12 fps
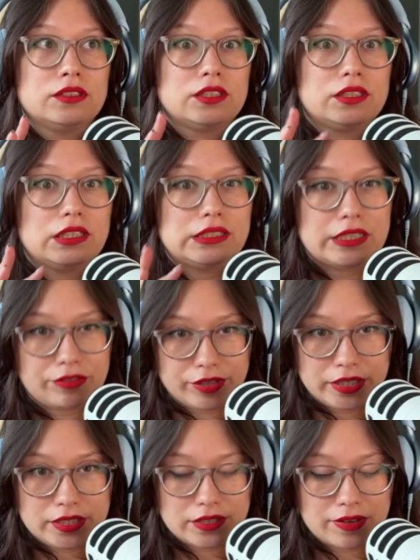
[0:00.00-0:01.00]
the
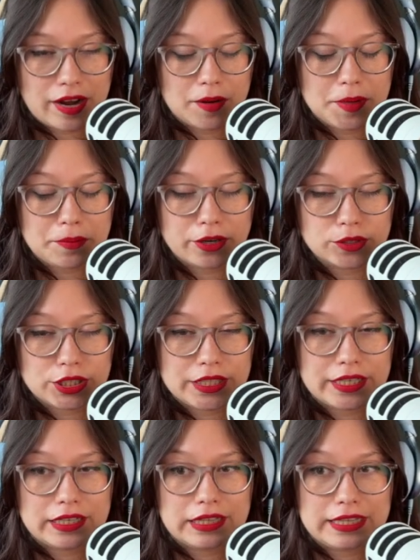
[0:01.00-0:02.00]
difference of how I'm approaching
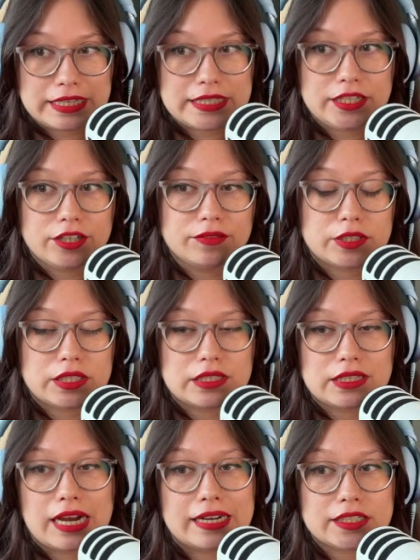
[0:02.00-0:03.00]
it this year versus
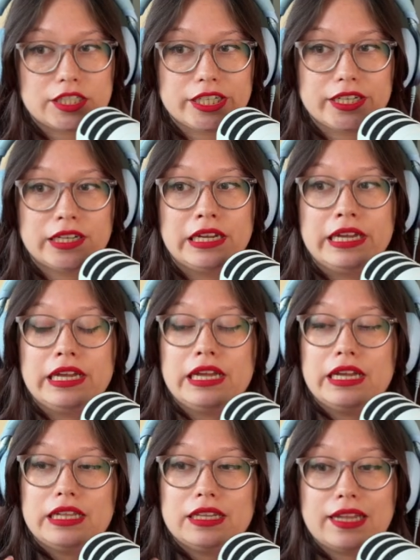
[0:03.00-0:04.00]
last year.
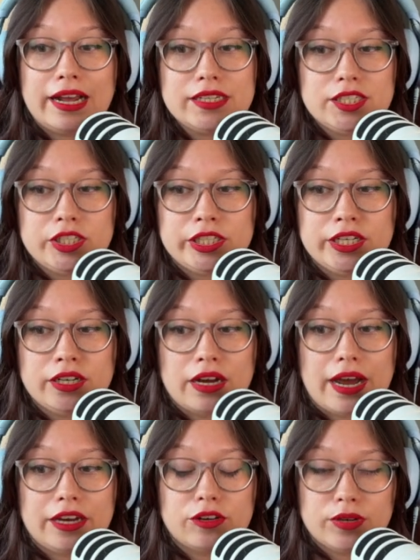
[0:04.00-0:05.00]
Last year,
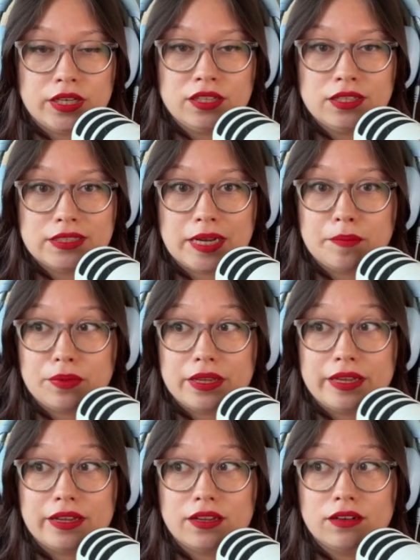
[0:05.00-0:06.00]
I created the
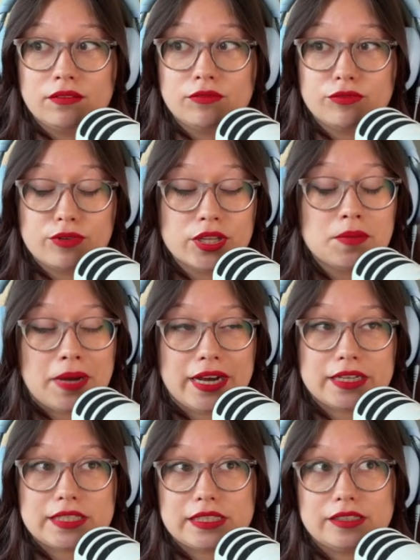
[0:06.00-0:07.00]
template for the
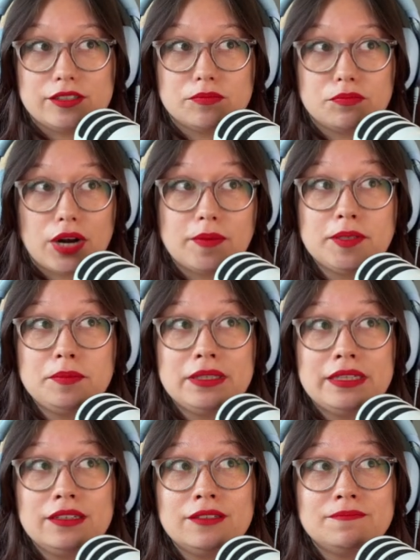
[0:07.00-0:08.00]
magazine
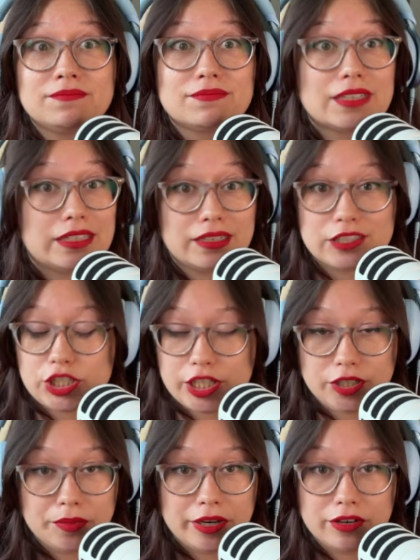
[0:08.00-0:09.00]
probably in like
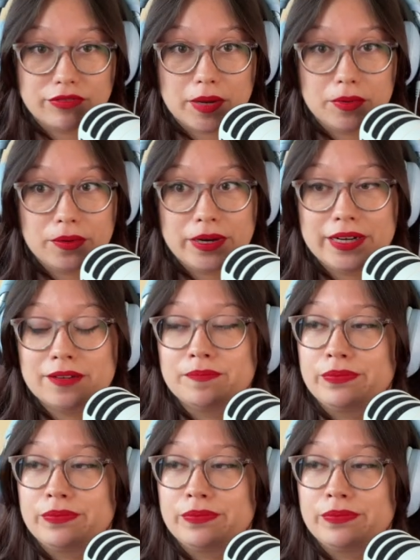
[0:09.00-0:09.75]
January or February.